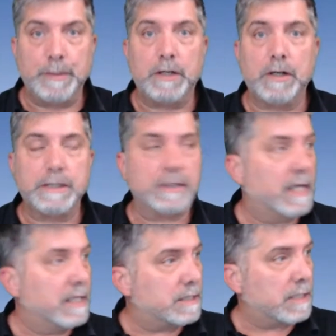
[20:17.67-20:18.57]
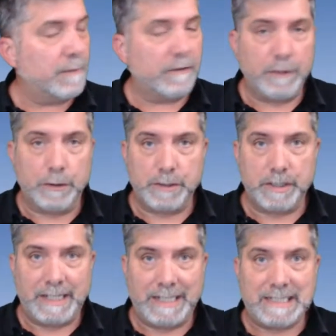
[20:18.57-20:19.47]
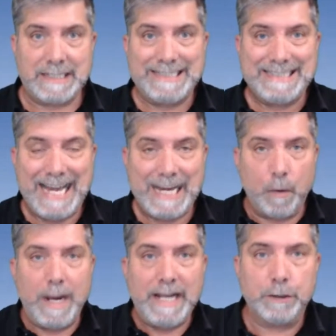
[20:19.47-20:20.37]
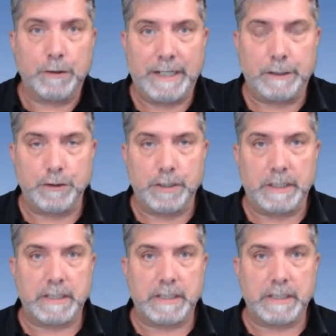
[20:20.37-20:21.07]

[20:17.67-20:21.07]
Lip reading: because some of those things take away your energy.